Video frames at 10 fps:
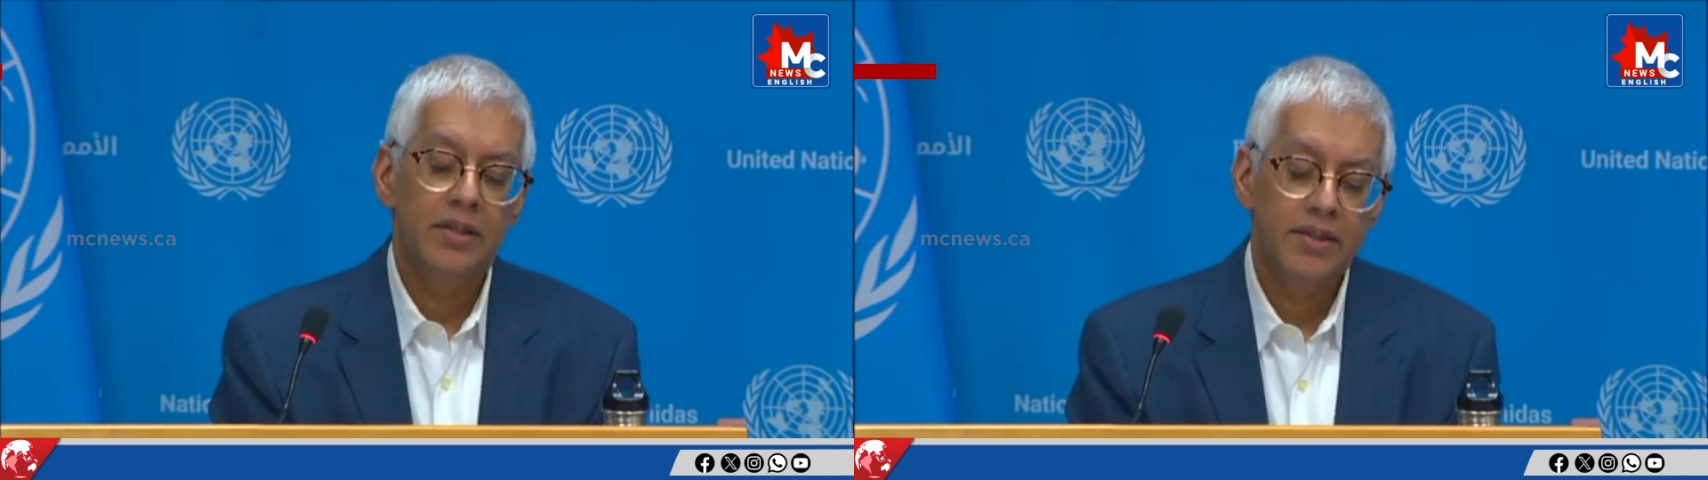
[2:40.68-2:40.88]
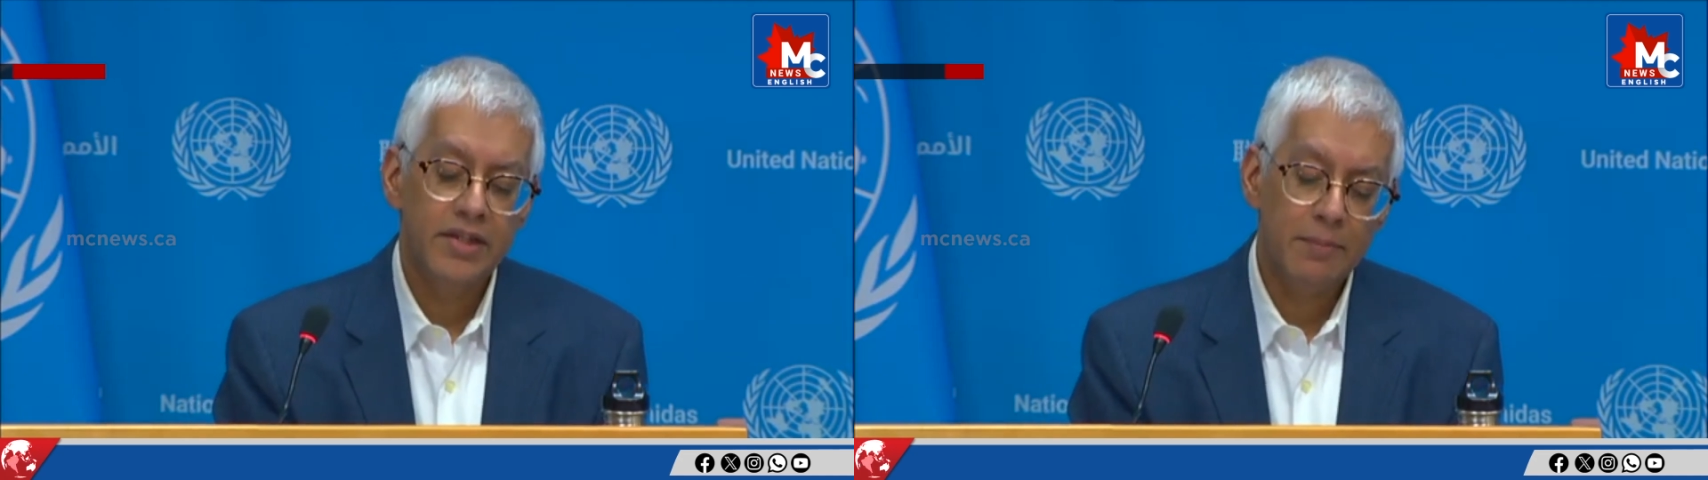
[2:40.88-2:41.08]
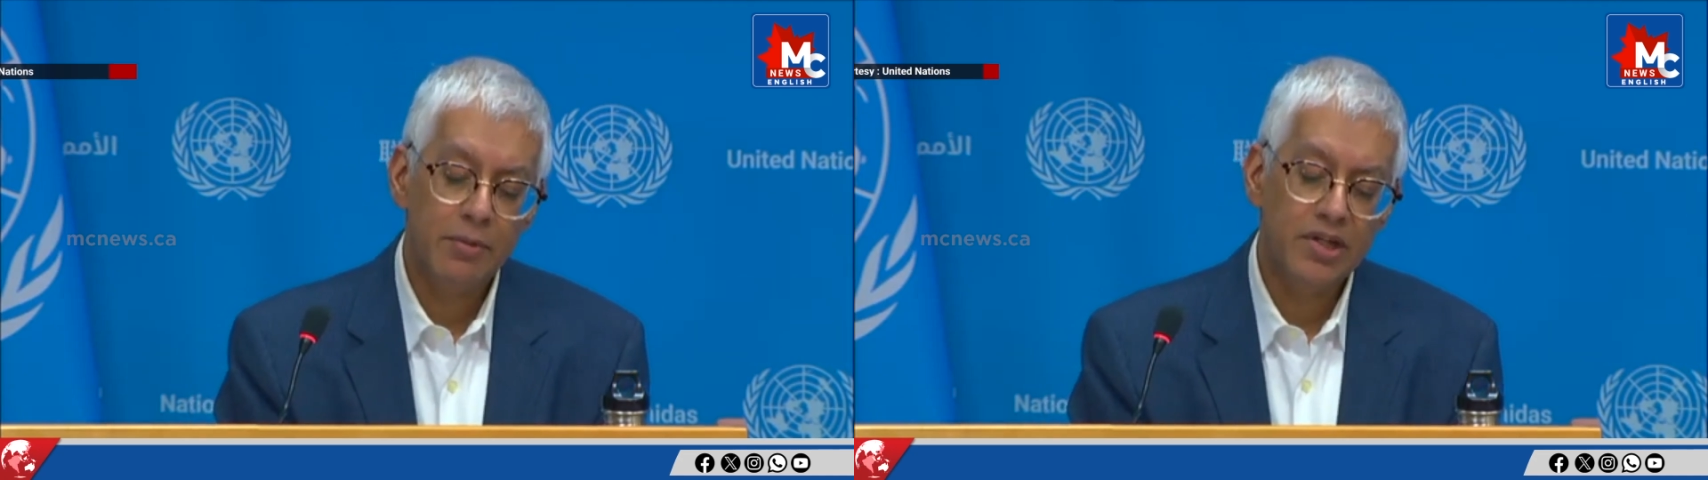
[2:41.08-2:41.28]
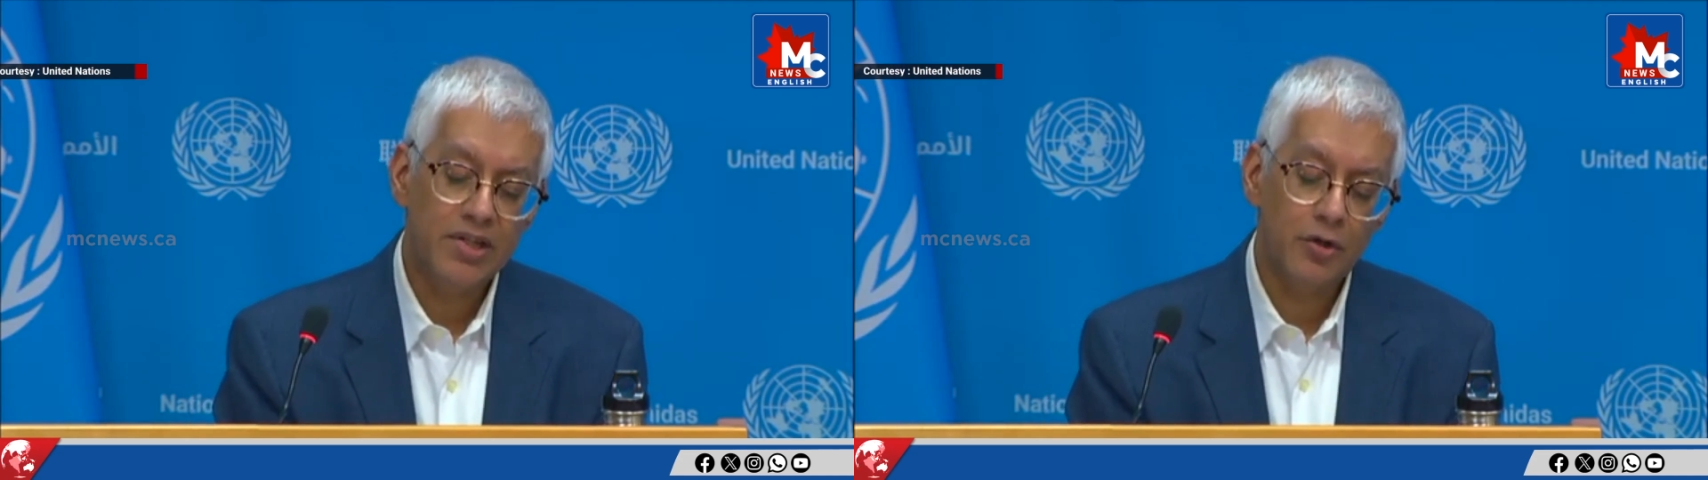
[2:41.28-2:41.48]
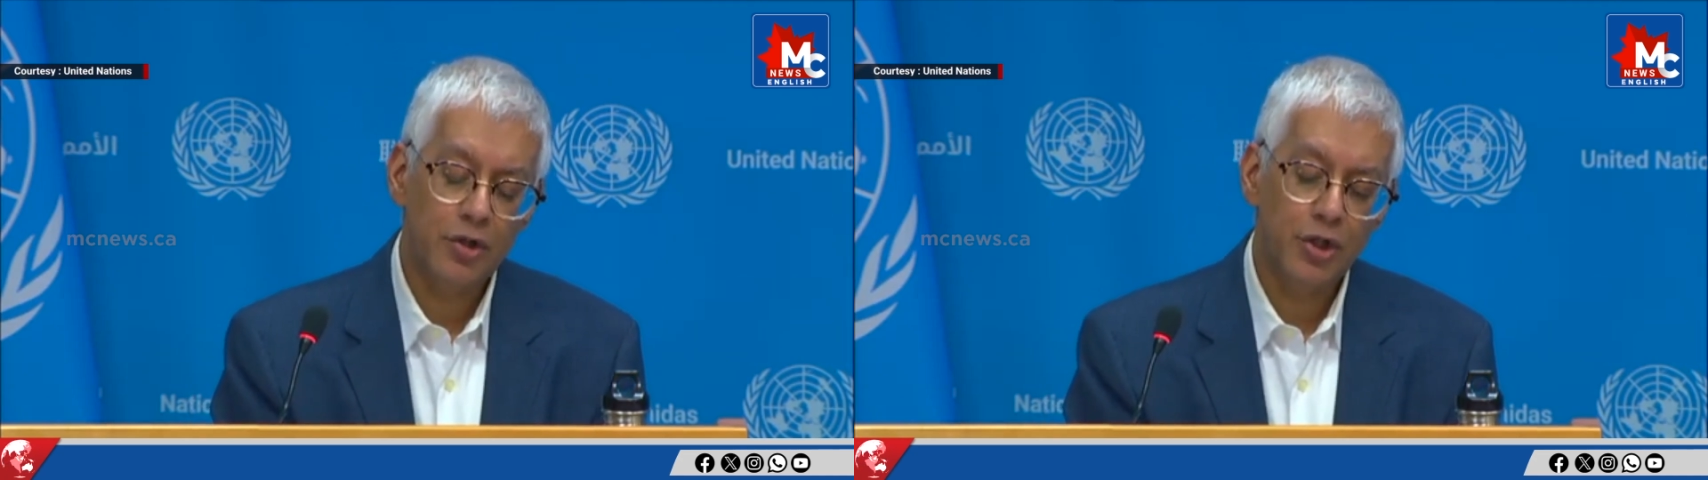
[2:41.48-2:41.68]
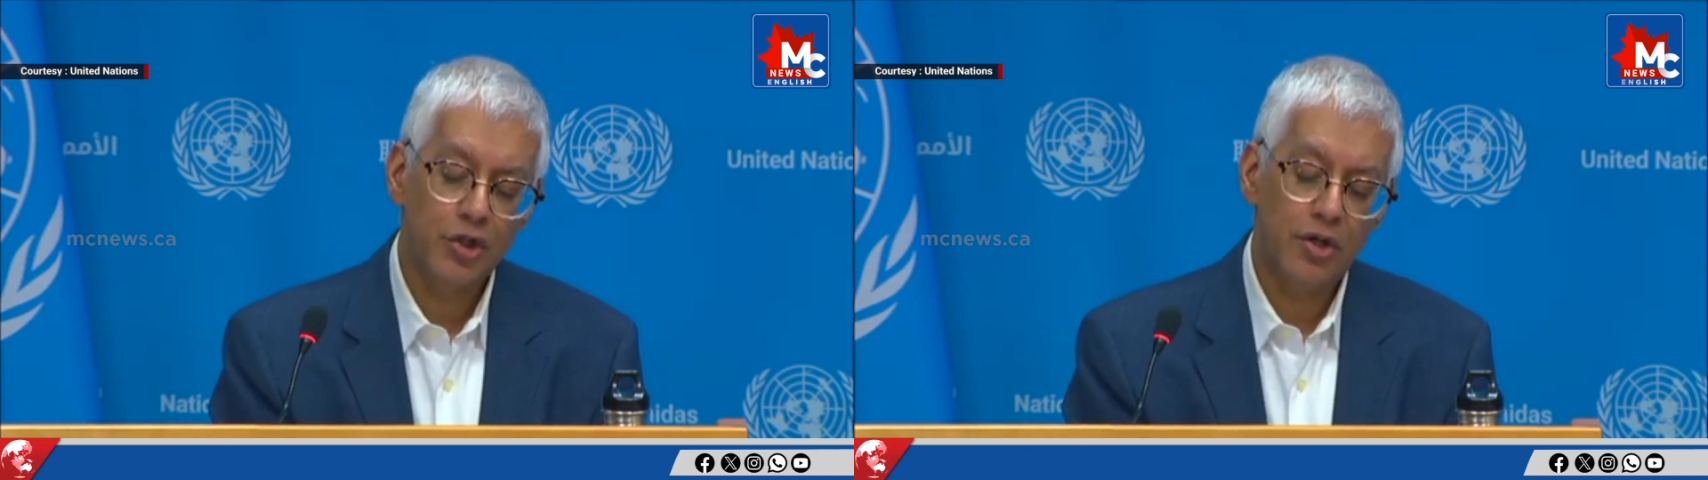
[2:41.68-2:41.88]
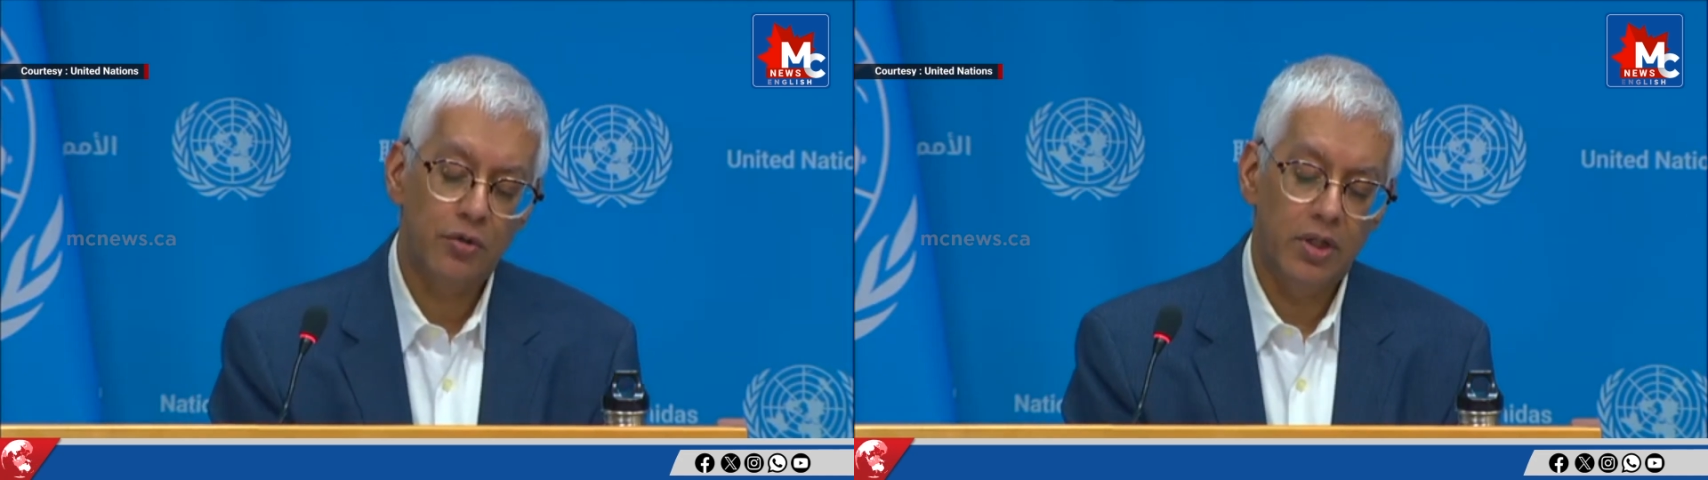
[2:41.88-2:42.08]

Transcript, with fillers: The Deputy Secretary General,